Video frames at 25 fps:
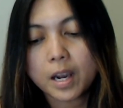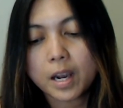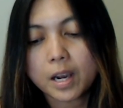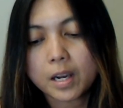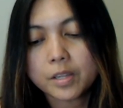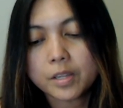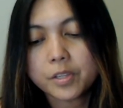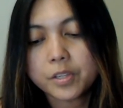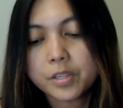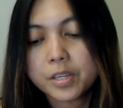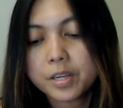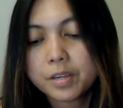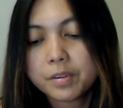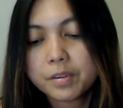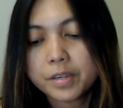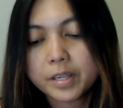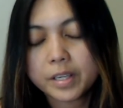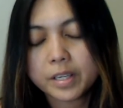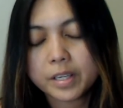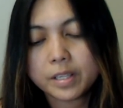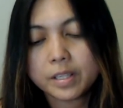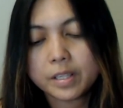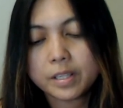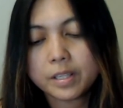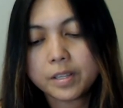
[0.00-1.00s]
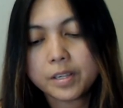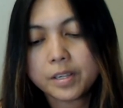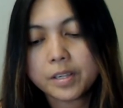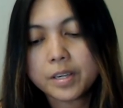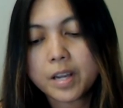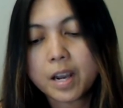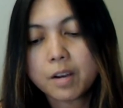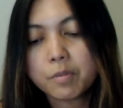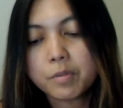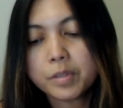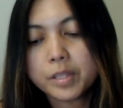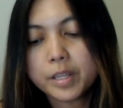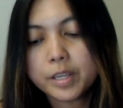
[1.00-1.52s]
a series, they're
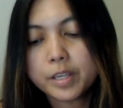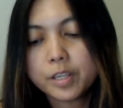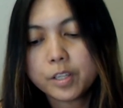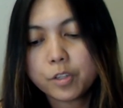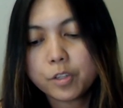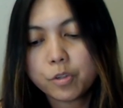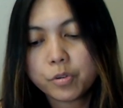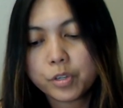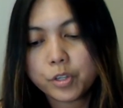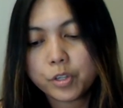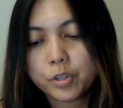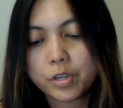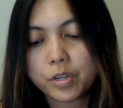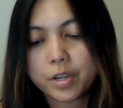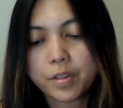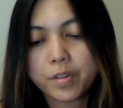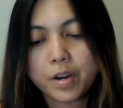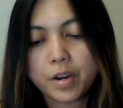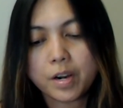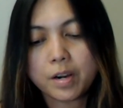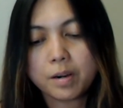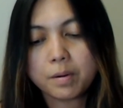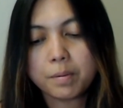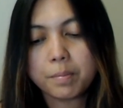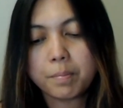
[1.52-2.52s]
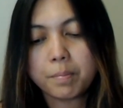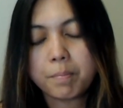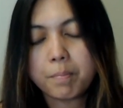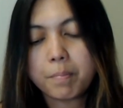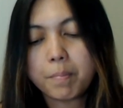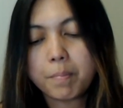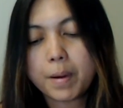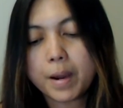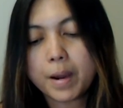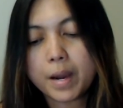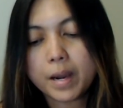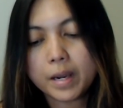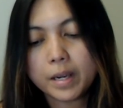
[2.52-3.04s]
not related to each other,
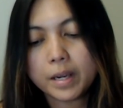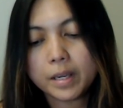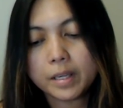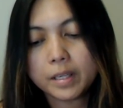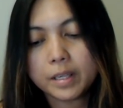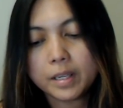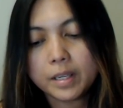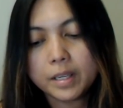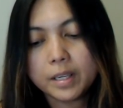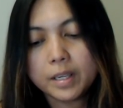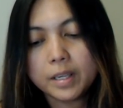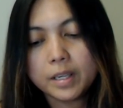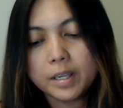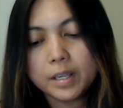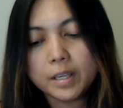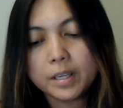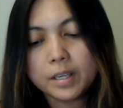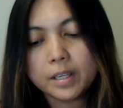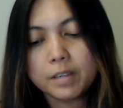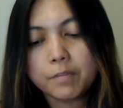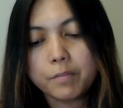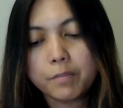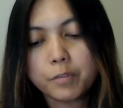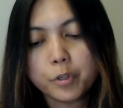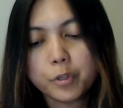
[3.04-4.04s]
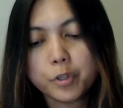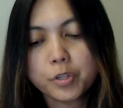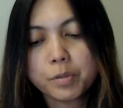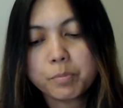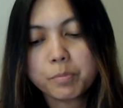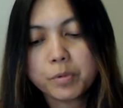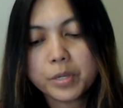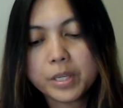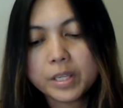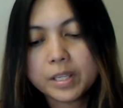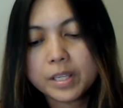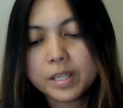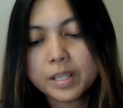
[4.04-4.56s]
but for some
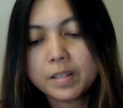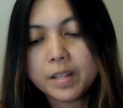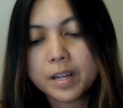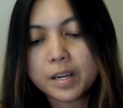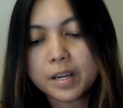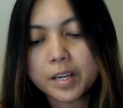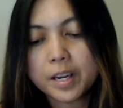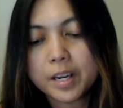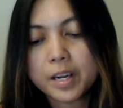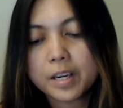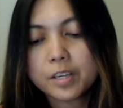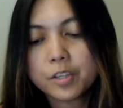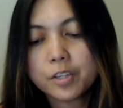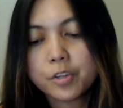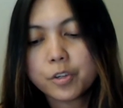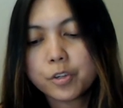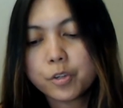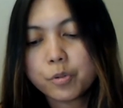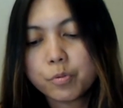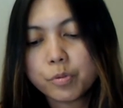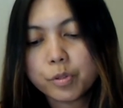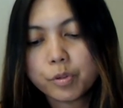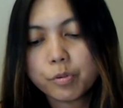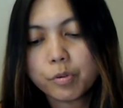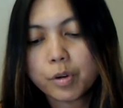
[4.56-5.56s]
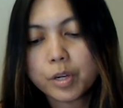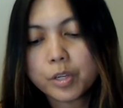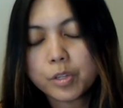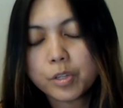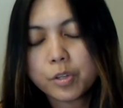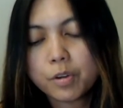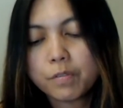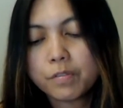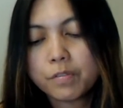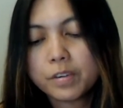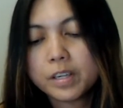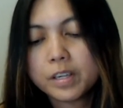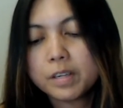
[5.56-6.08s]
reason their characters will cross
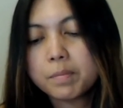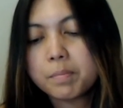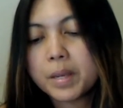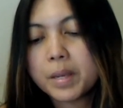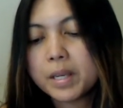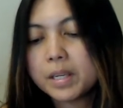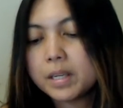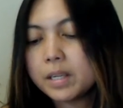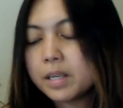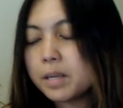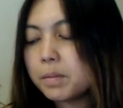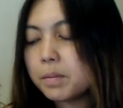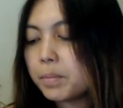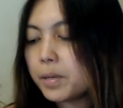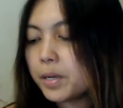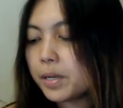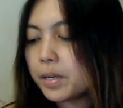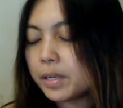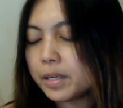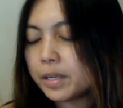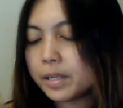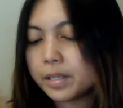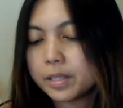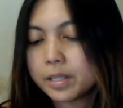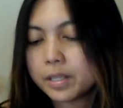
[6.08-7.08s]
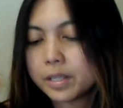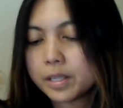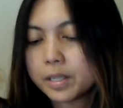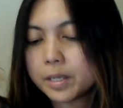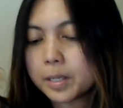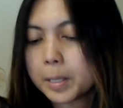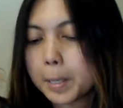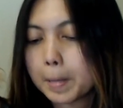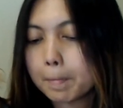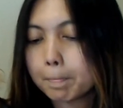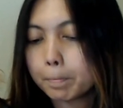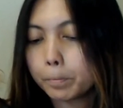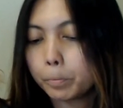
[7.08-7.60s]
over and make an appearance,
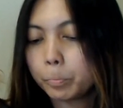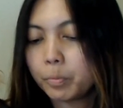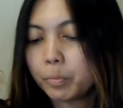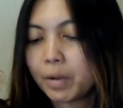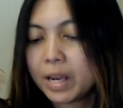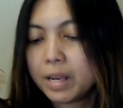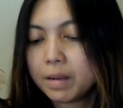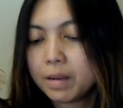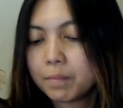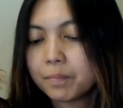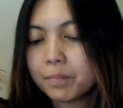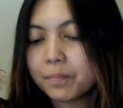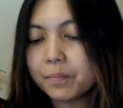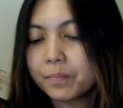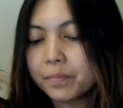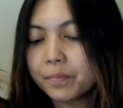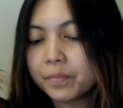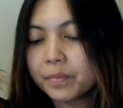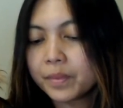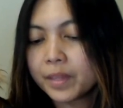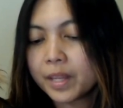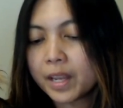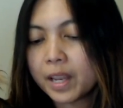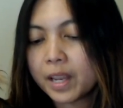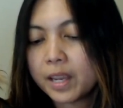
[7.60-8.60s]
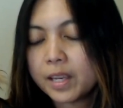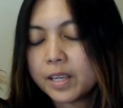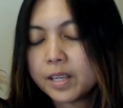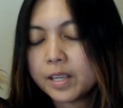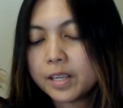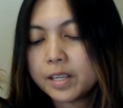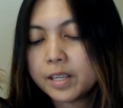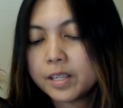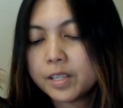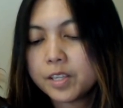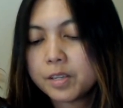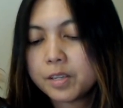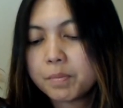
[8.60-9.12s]
right?
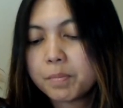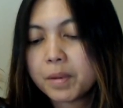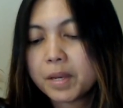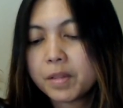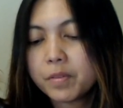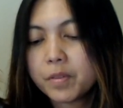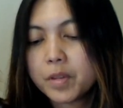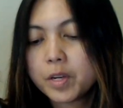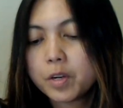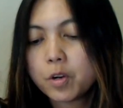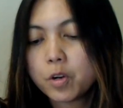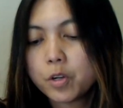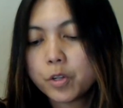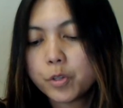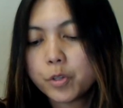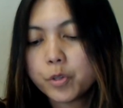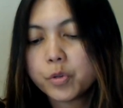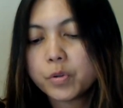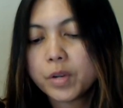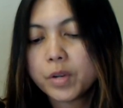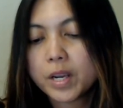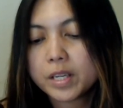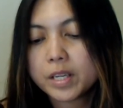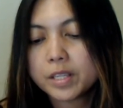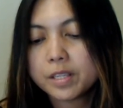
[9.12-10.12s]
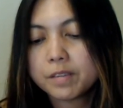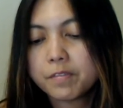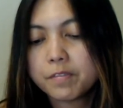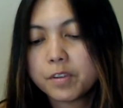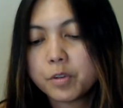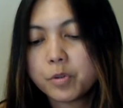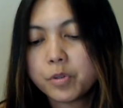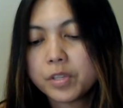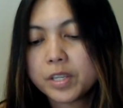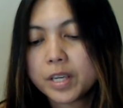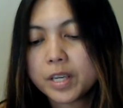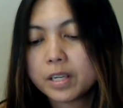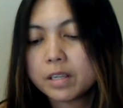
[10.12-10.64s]
And Samantha also has a few
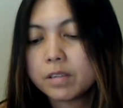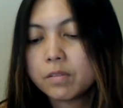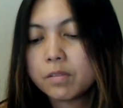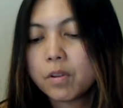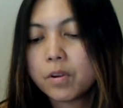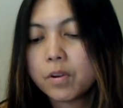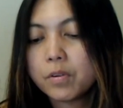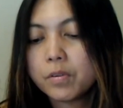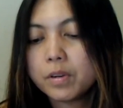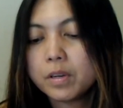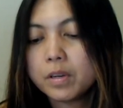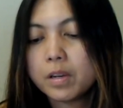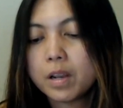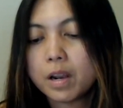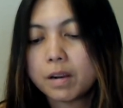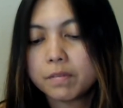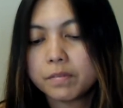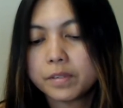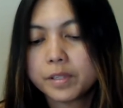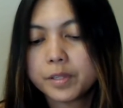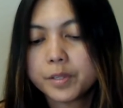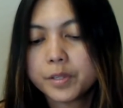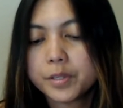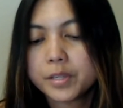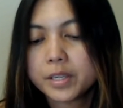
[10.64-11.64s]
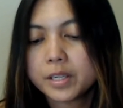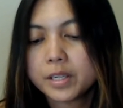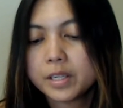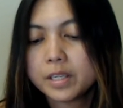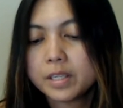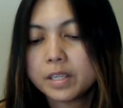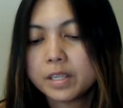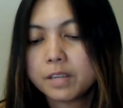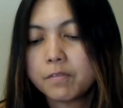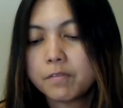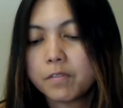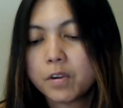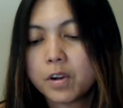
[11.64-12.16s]
standalone novels and is
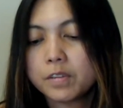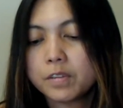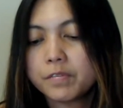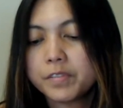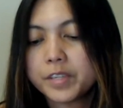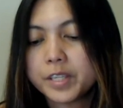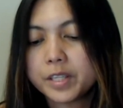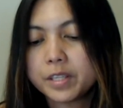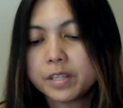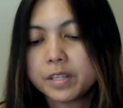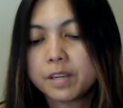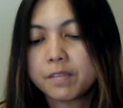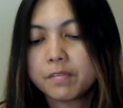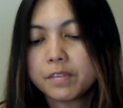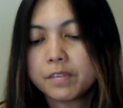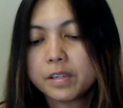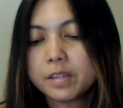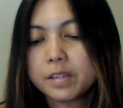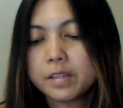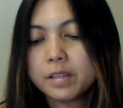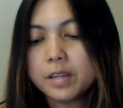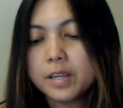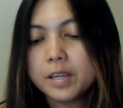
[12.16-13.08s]
involved in several